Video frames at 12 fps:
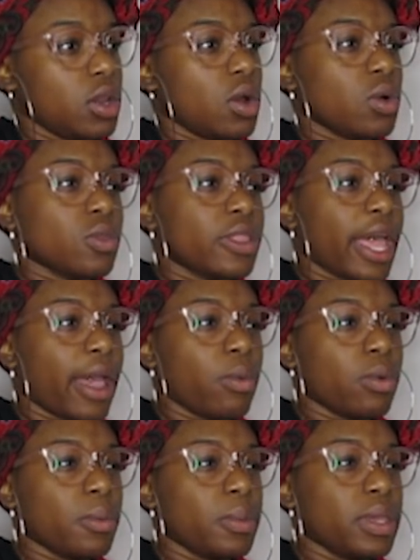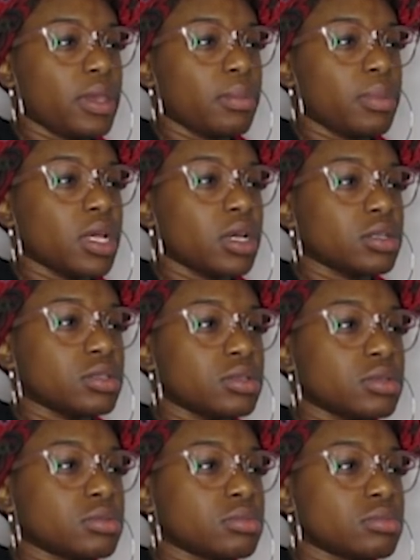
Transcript: no, that would be bloods.